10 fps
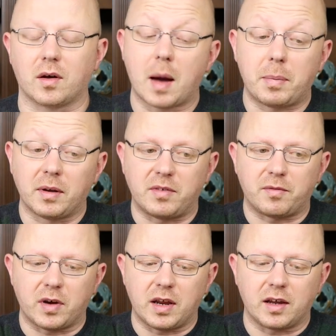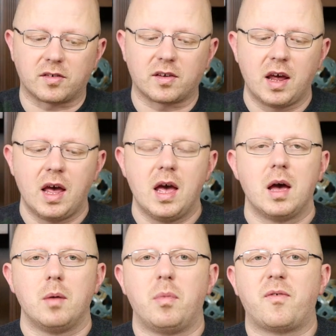a couple of different inks
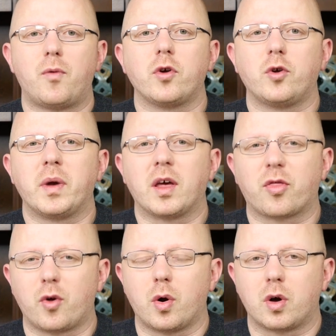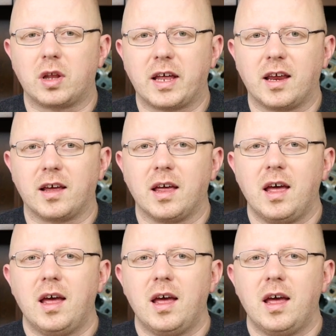before doing a thorough cleaning.